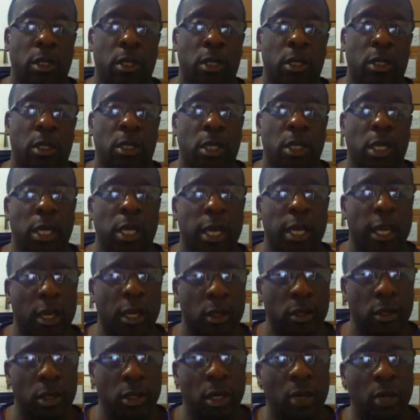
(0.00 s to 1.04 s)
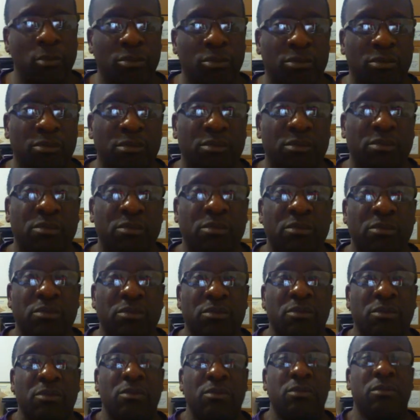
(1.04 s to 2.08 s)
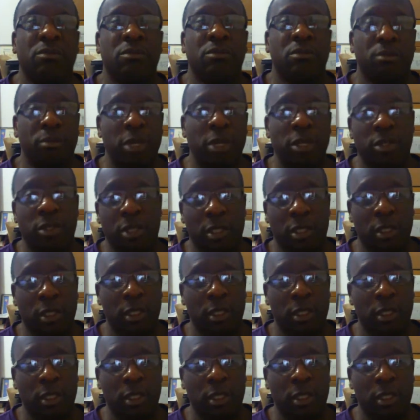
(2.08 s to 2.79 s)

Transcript: and basically